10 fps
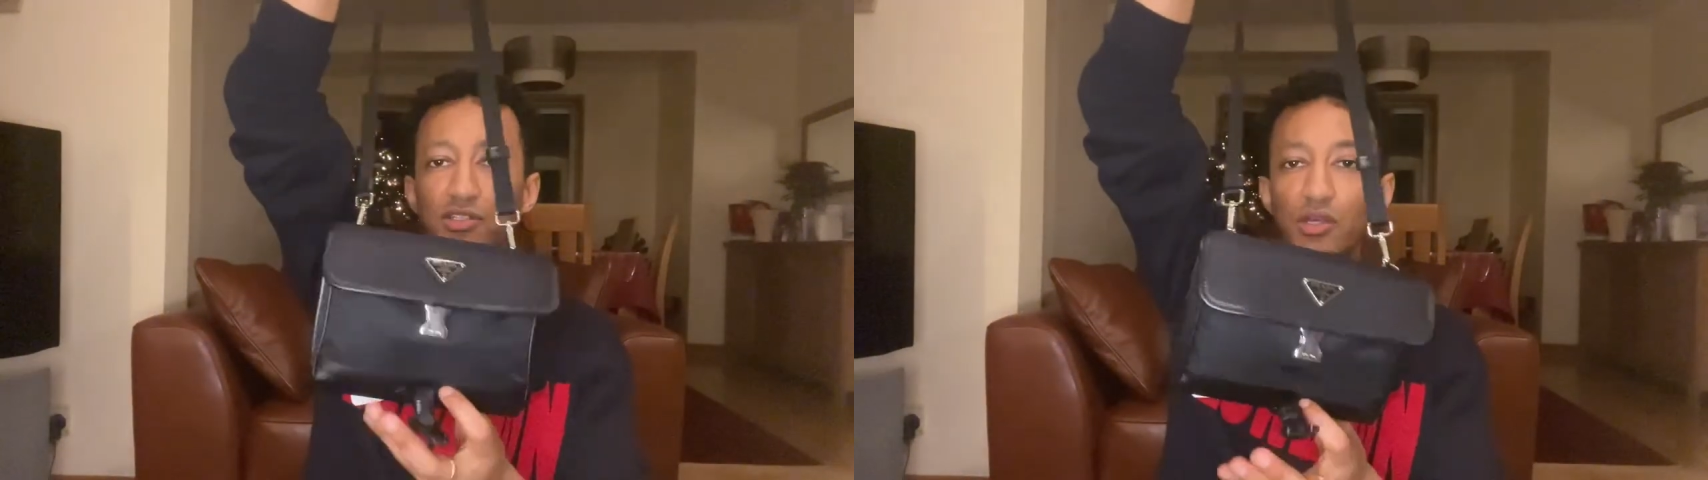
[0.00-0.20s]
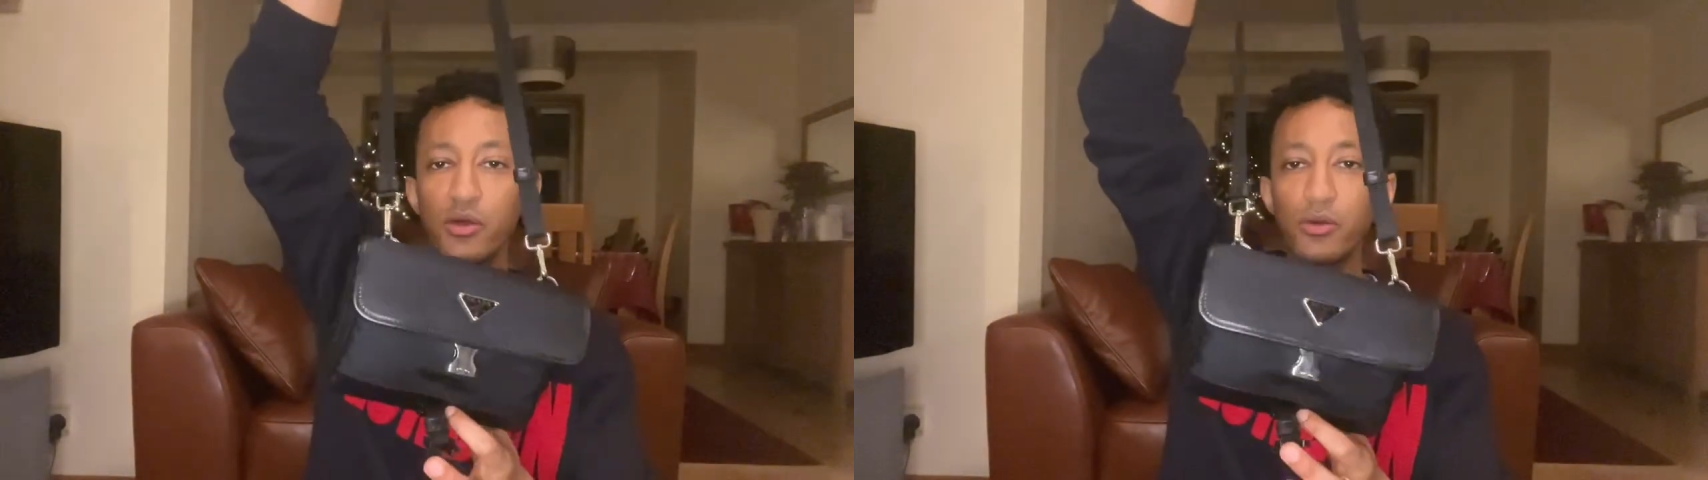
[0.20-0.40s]

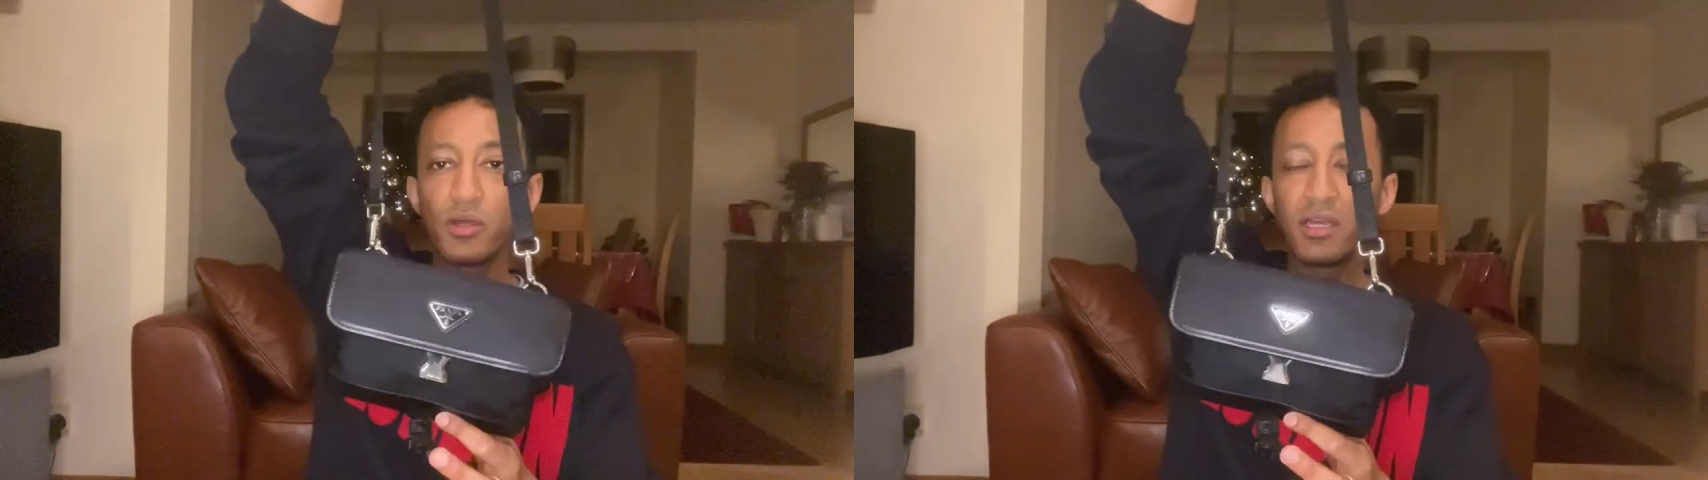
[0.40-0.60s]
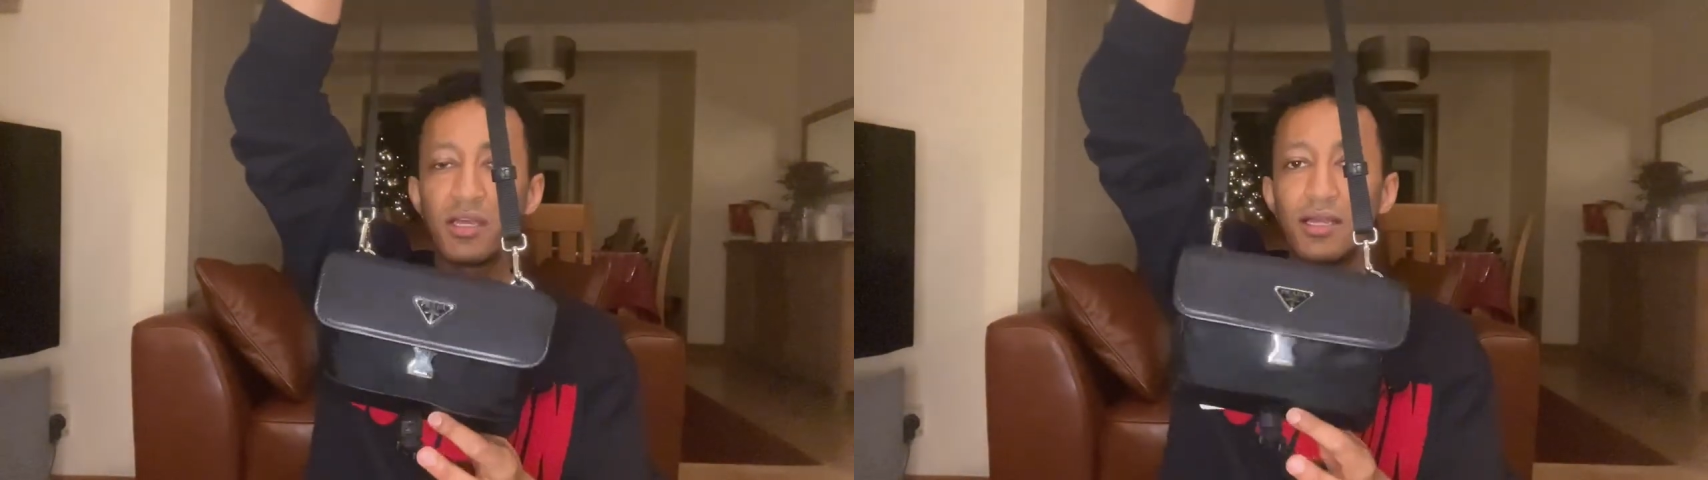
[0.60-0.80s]
So
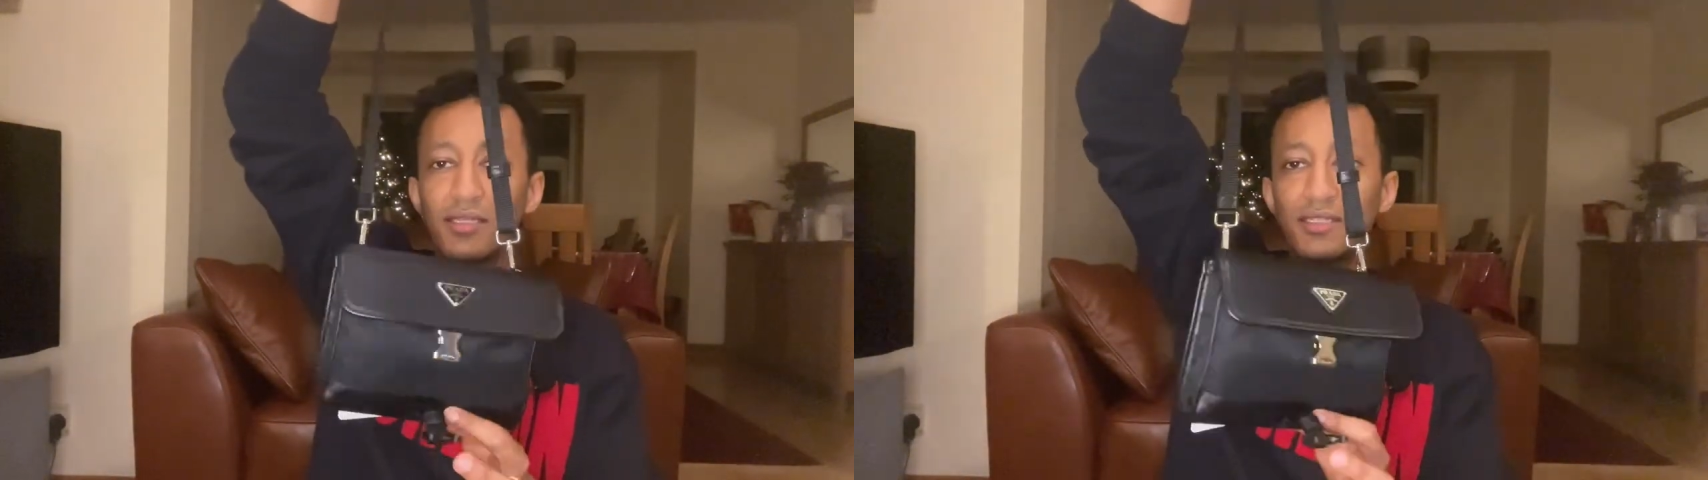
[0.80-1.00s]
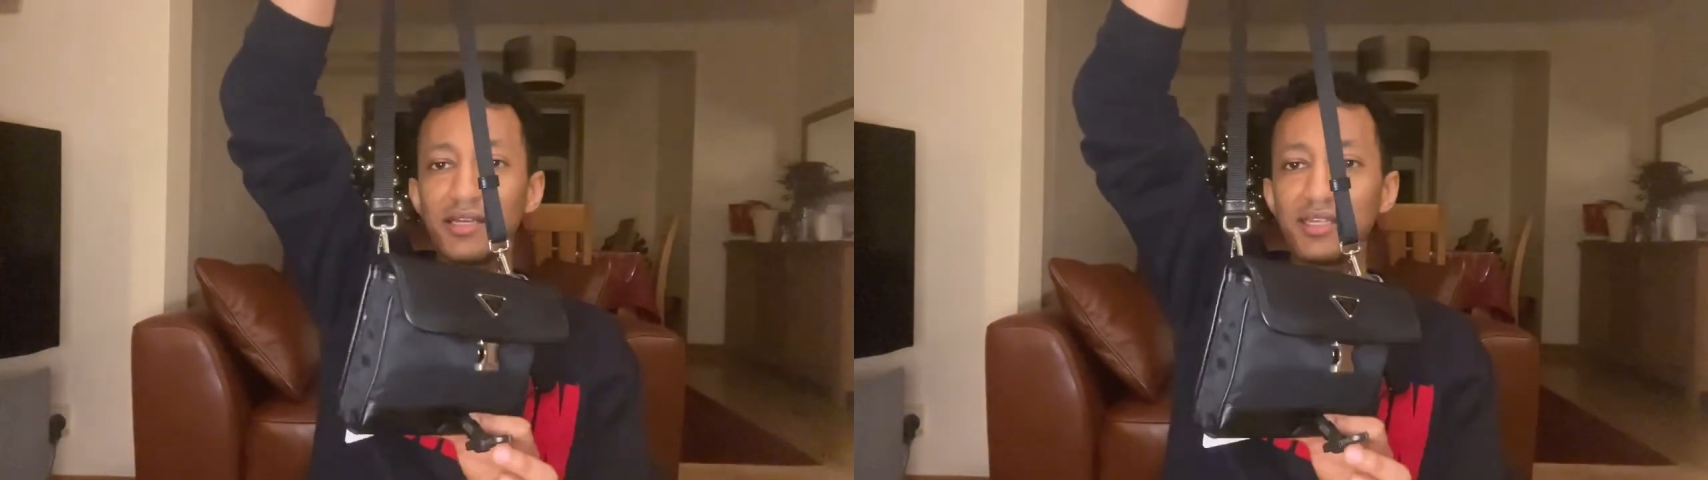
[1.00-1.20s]
that's